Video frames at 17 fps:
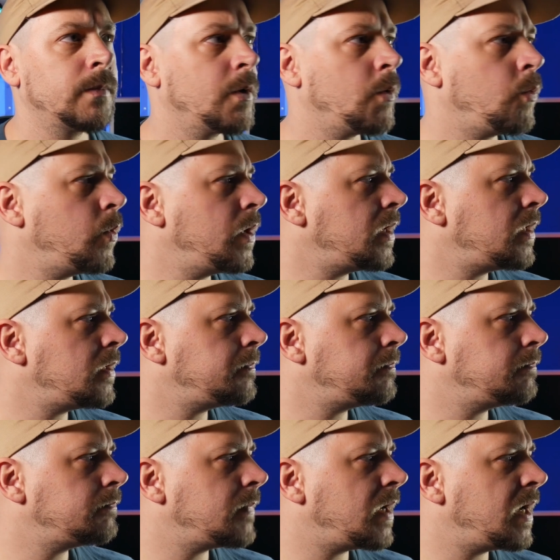Well,
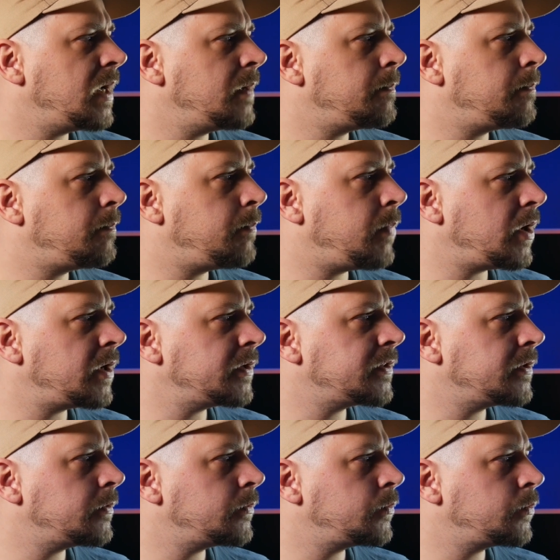I
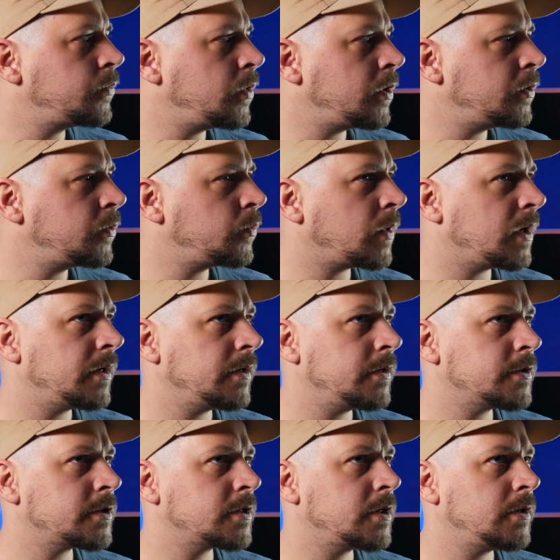bought the Rode
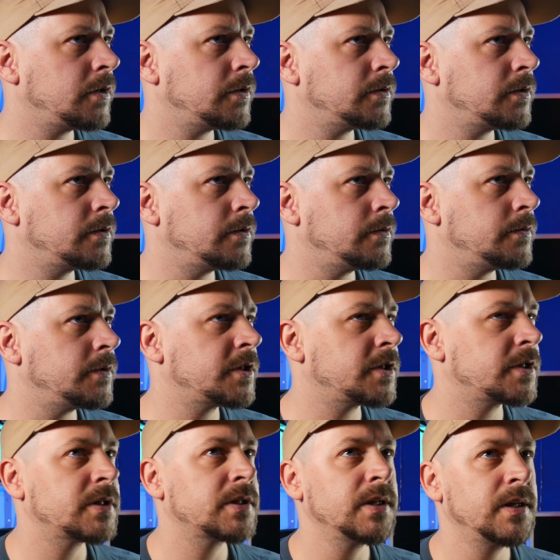Wireless Go 2
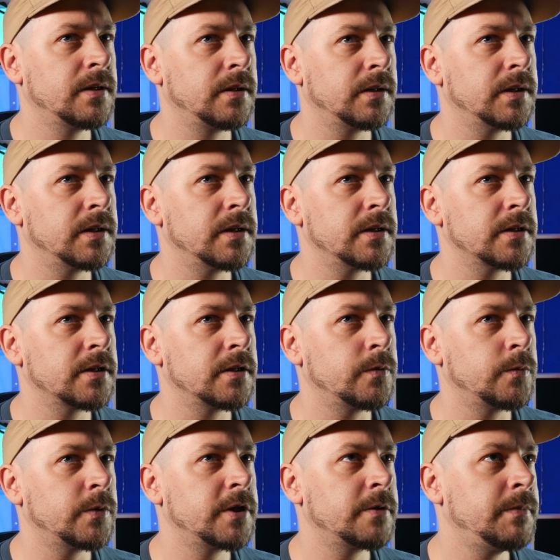single edition,
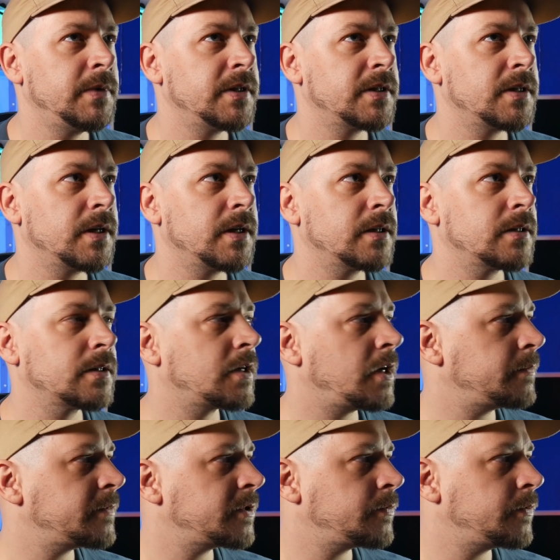which means that it
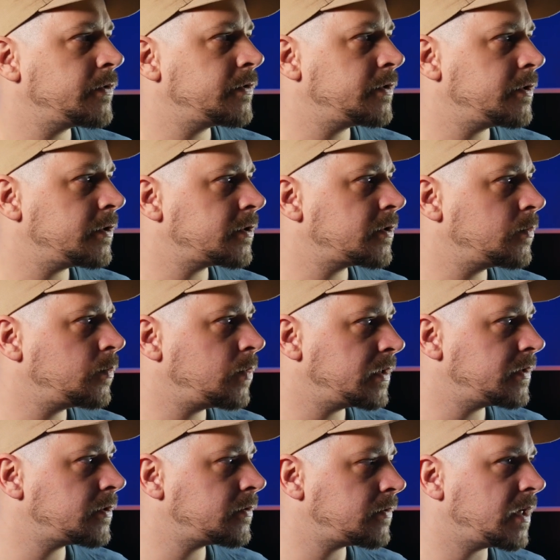comes with just
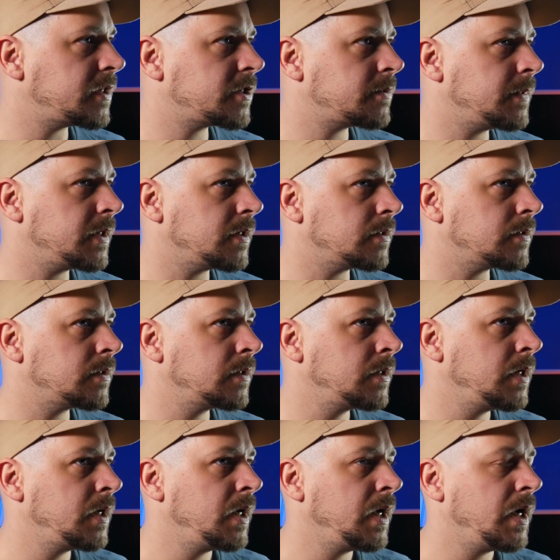1 transmitter.
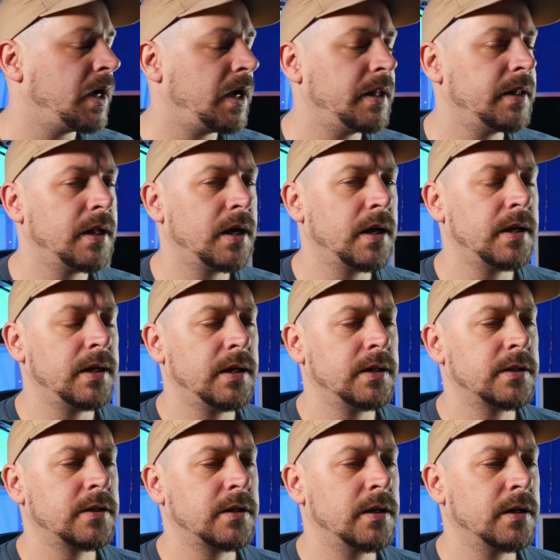And then
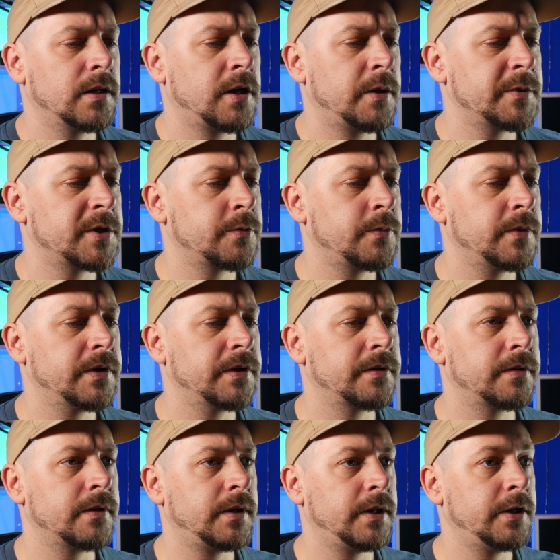it comes
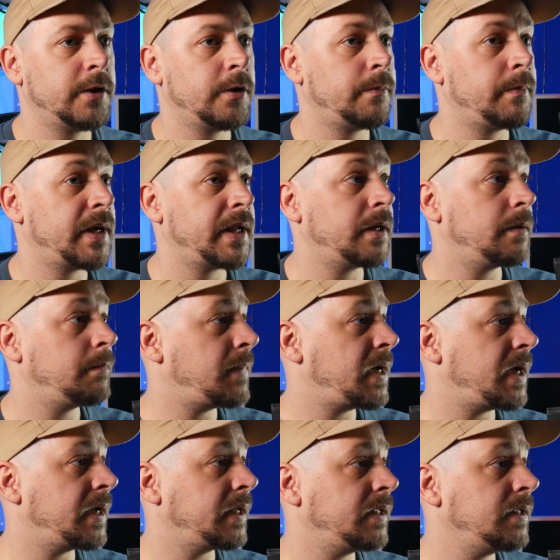with a little padded
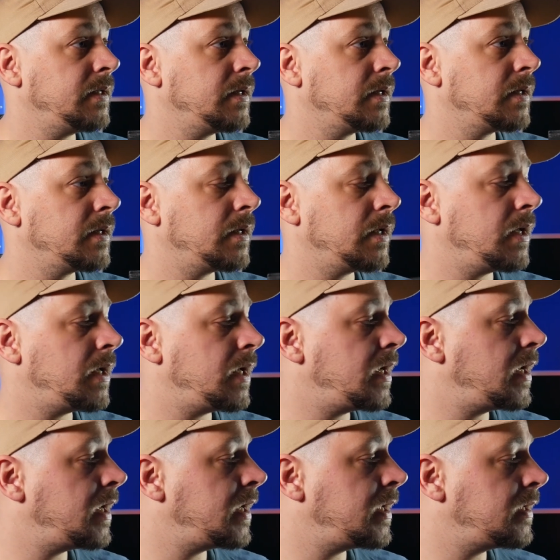baggie
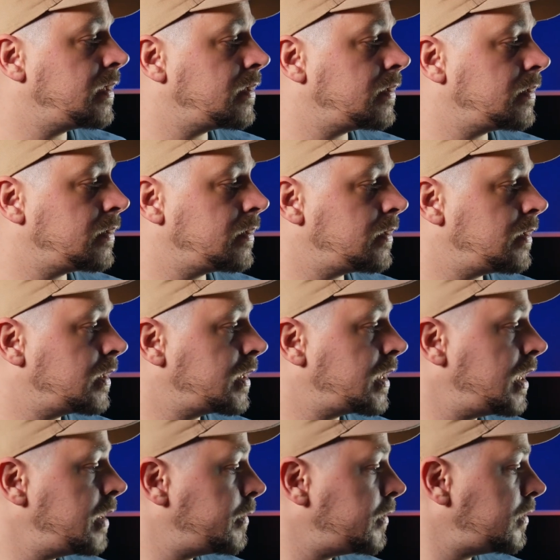and a
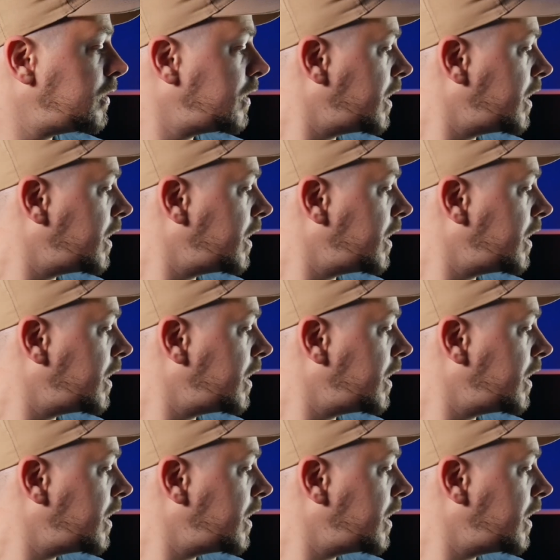cable